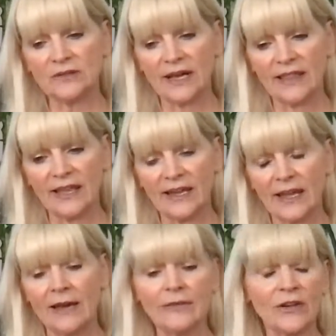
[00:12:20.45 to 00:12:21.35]
I think,
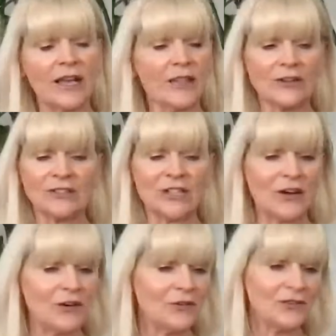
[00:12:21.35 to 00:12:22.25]
every other
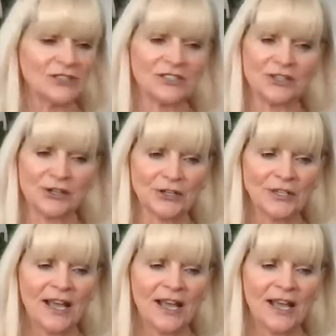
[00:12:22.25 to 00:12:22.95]
show for sure.